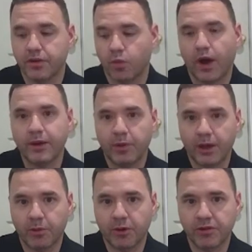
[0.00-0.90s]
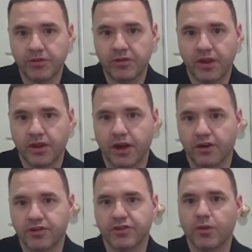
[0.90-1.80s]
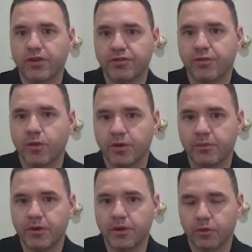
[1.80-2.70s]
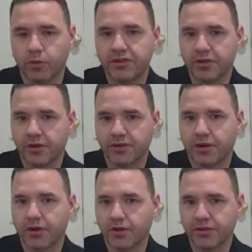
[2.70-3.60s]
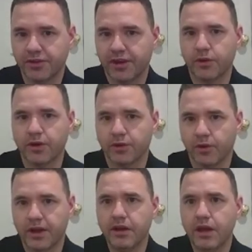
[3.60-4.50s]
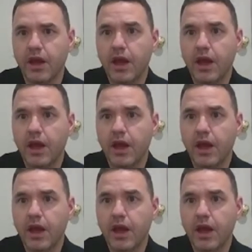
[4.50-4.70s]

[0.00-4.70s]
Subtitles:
white papers. They are short form research articles that you can read.